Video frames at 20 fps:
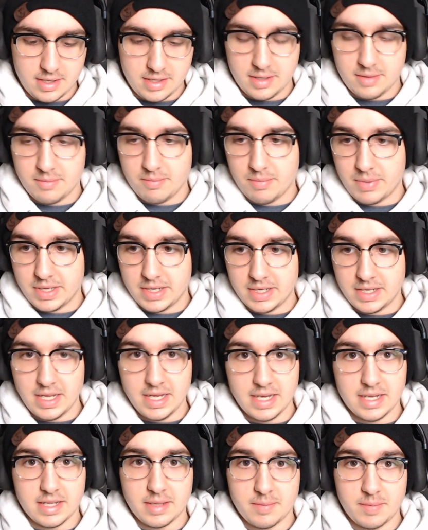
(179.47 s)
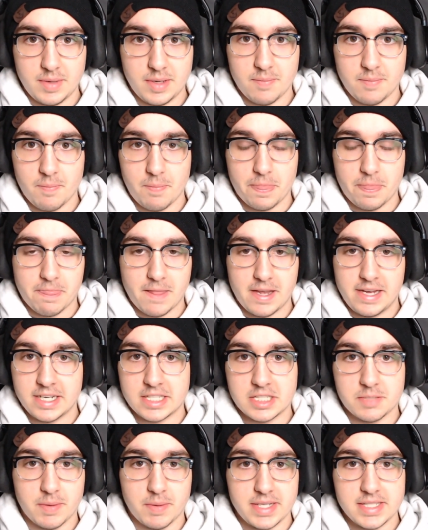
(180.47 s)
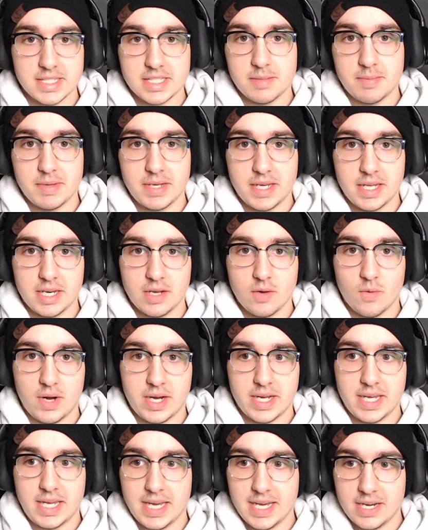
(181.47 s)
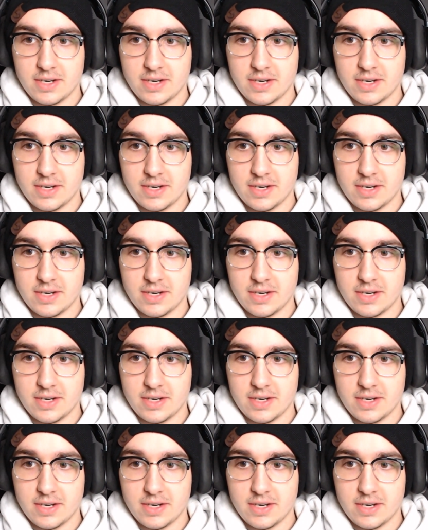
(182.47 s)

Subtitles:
but yeah, I mean, it explains at the beginning why he had all